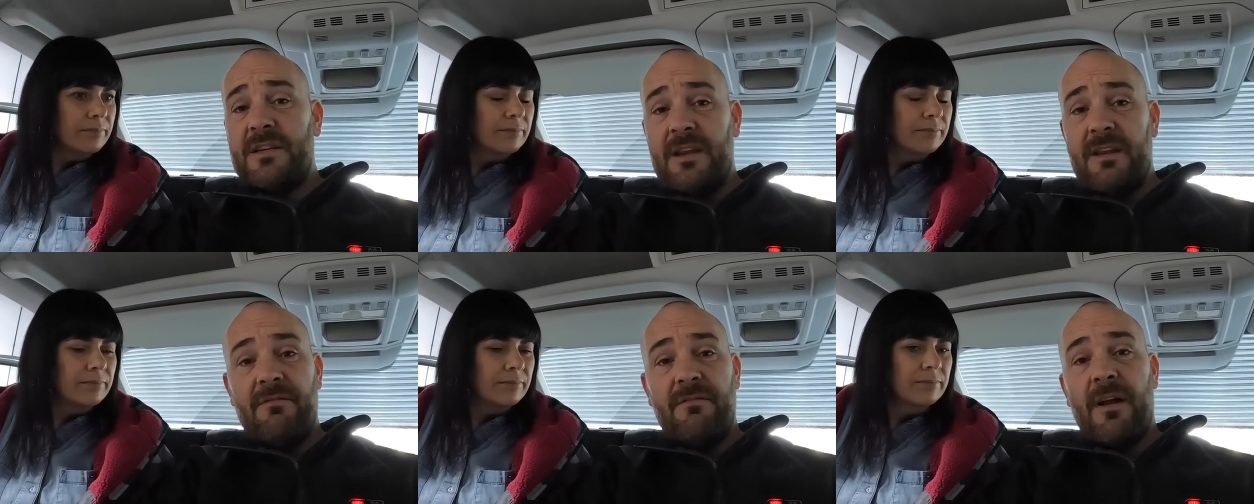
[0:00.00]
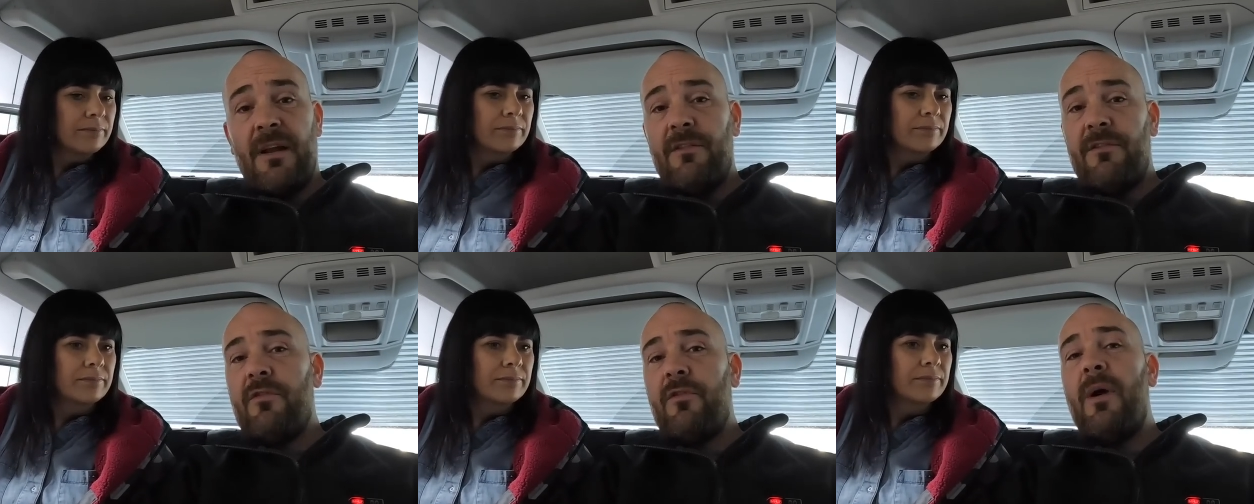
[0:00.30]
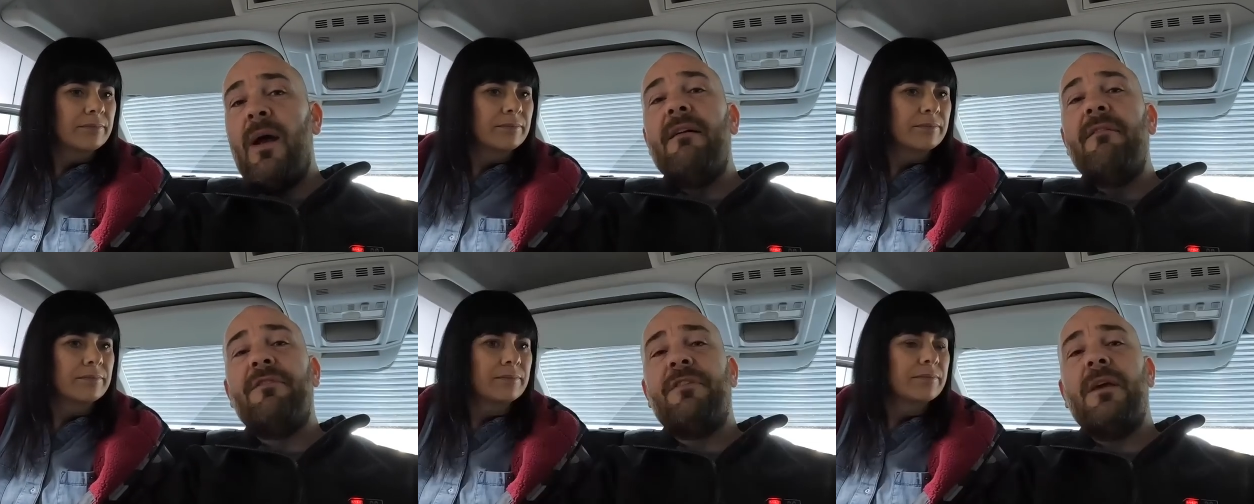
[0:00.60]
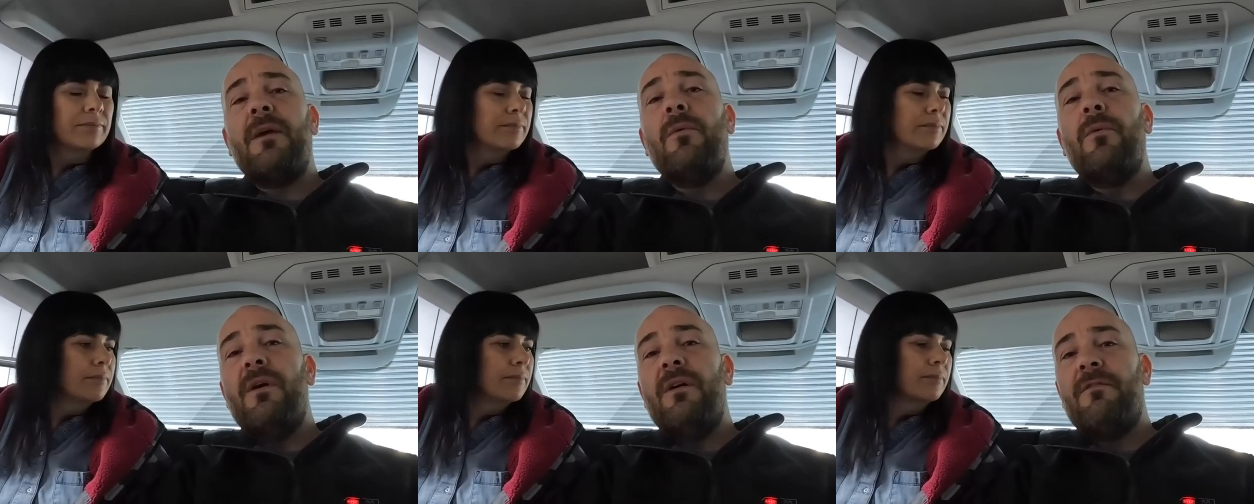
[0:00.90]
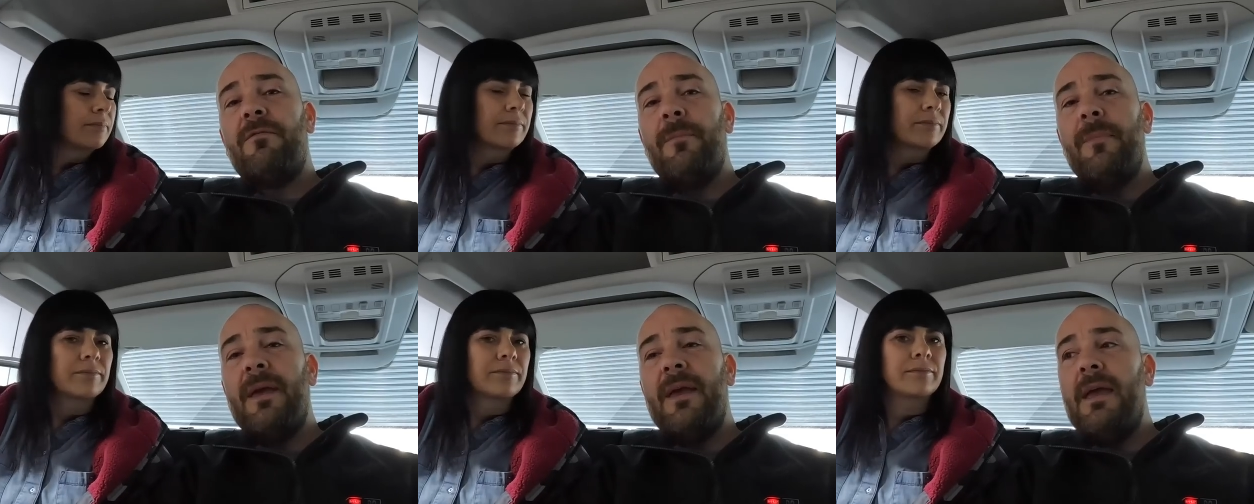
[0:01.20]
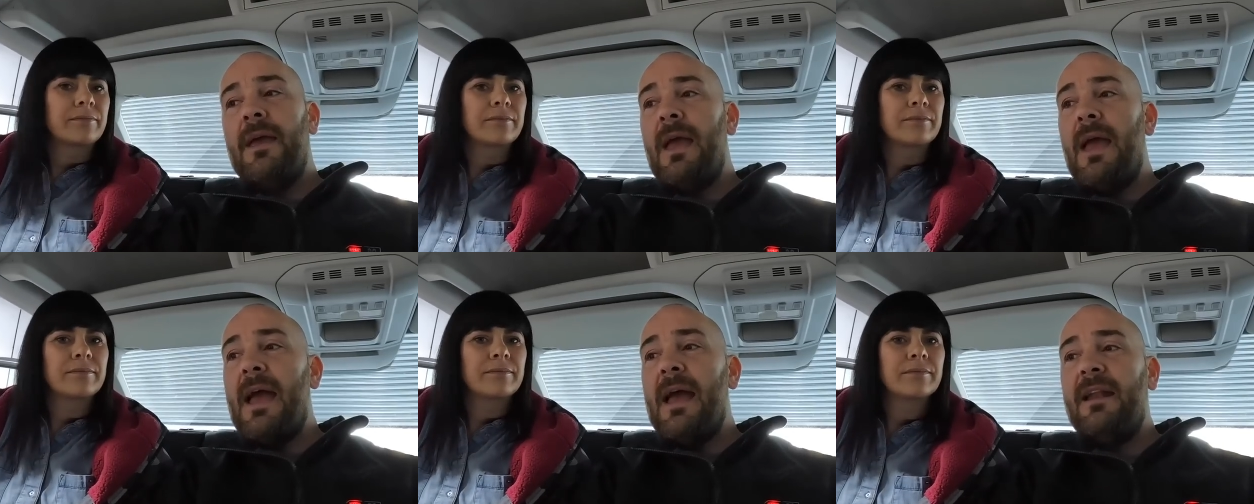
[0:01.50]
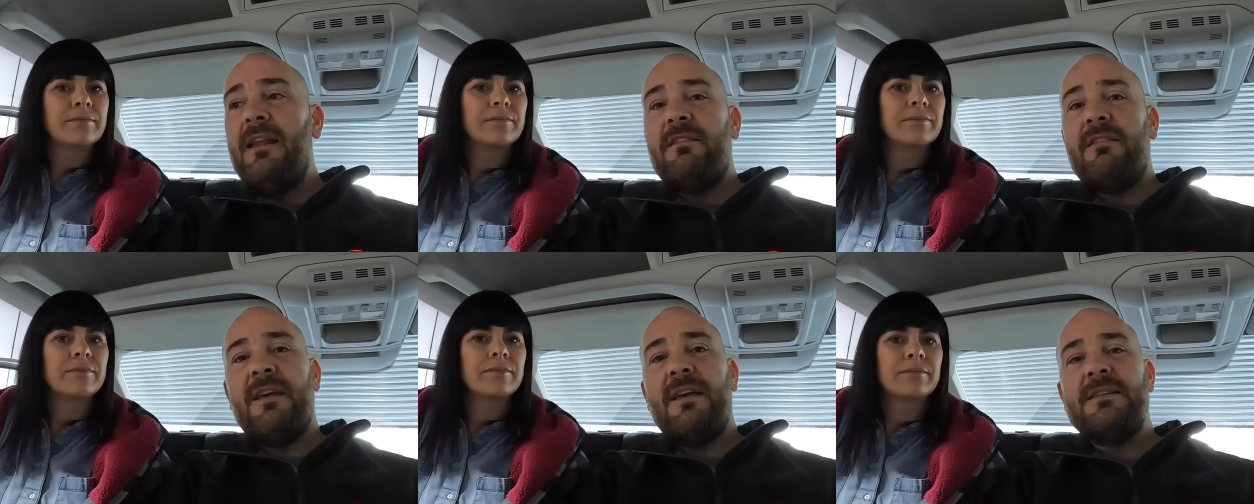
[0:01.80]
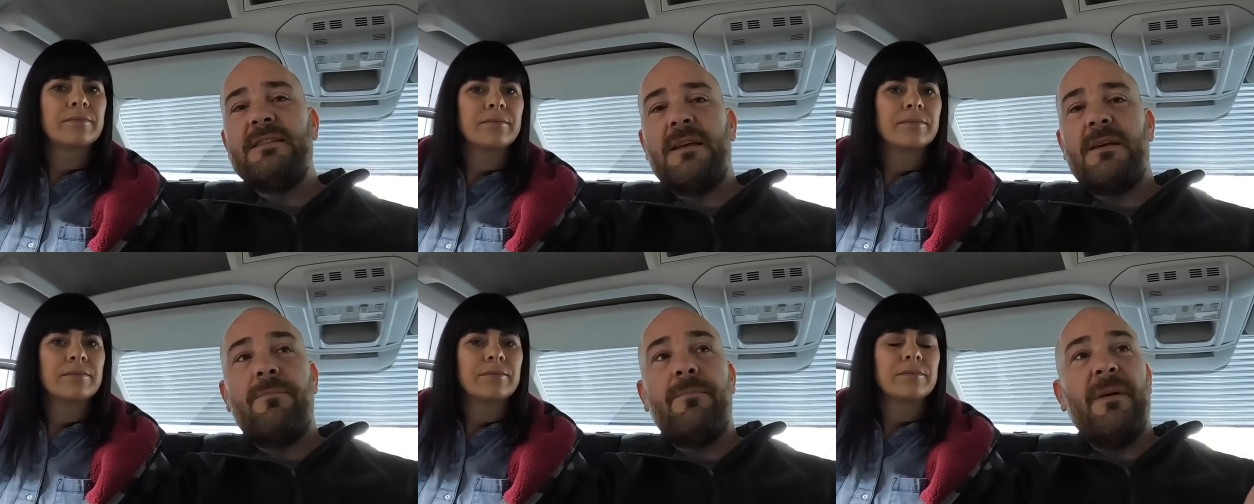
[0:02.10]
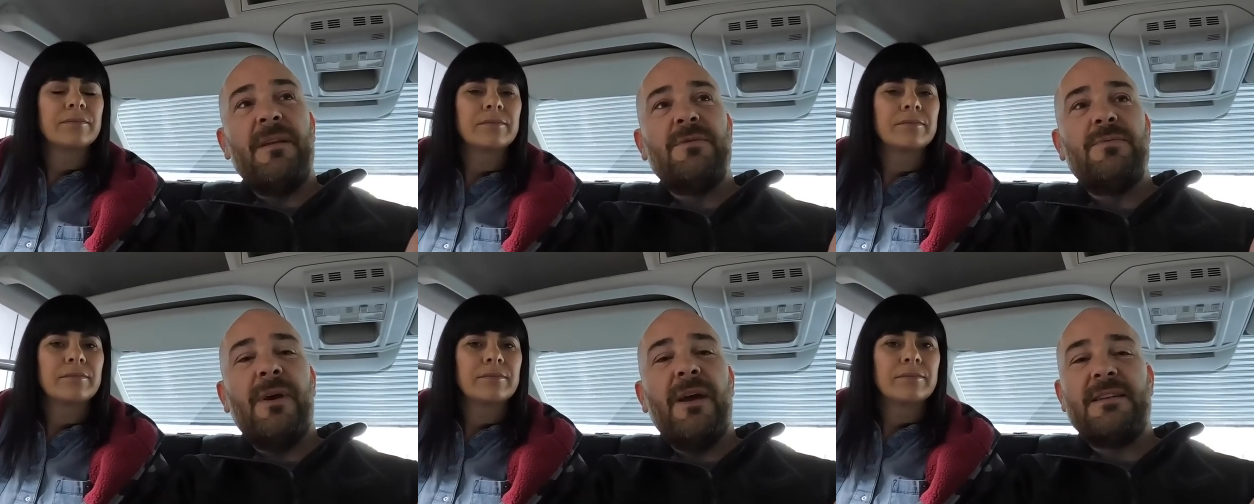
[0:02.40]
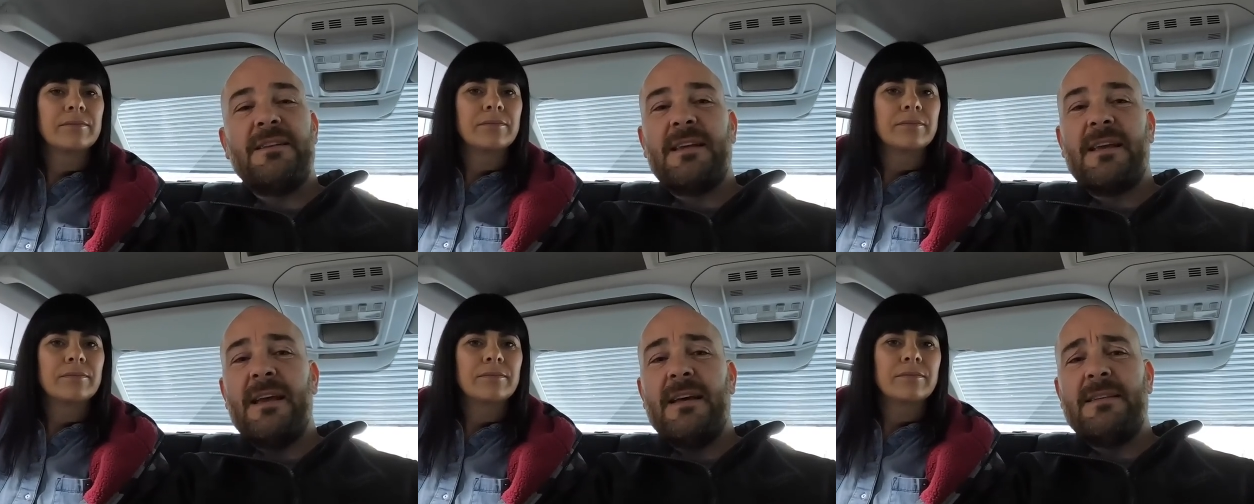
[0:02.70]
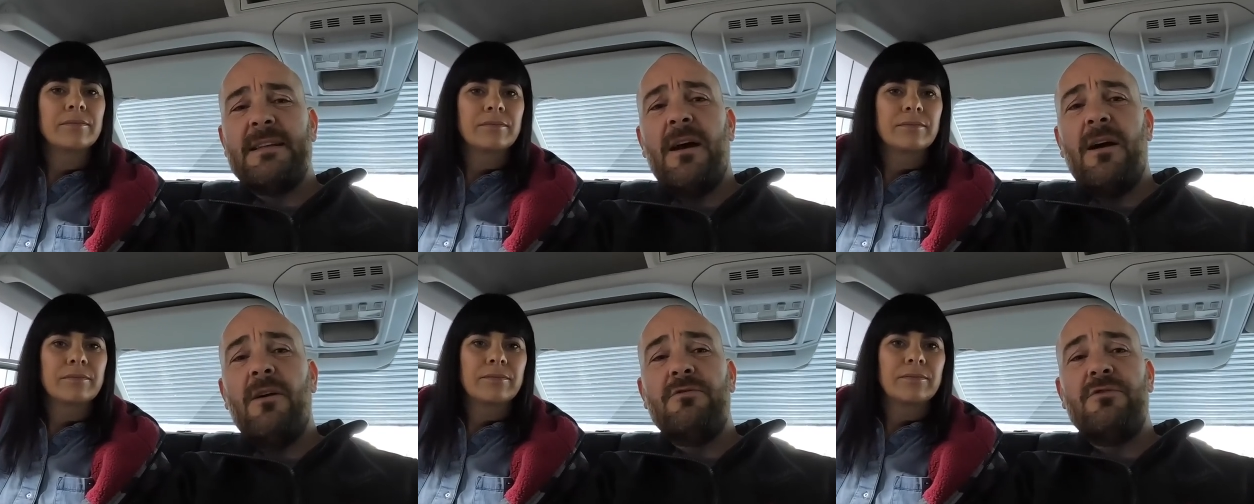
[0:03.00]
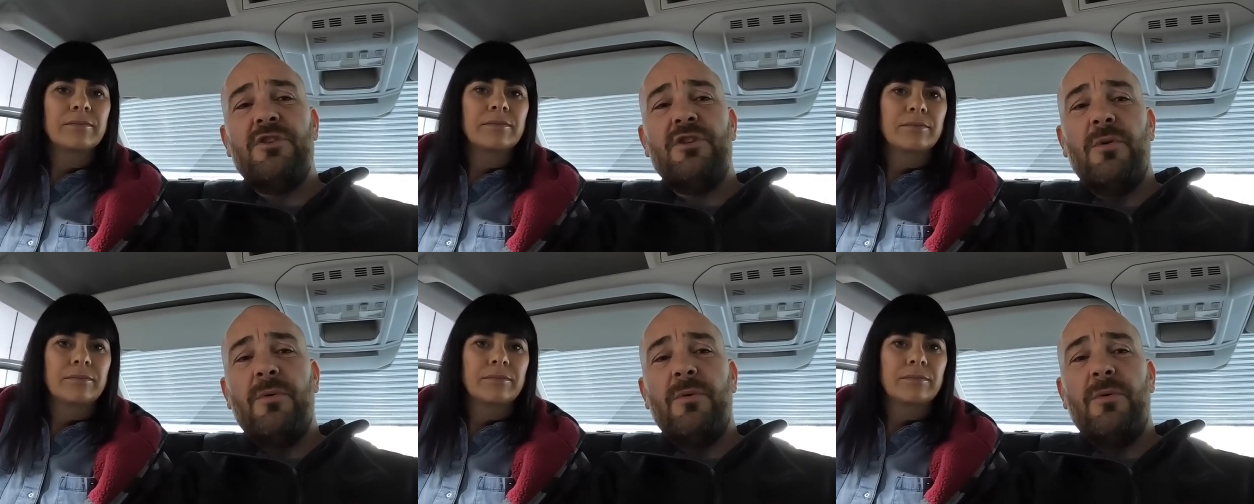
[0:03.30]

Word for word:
Speaker 1: He ran through everything with me. Anything's like bits we had to cut out.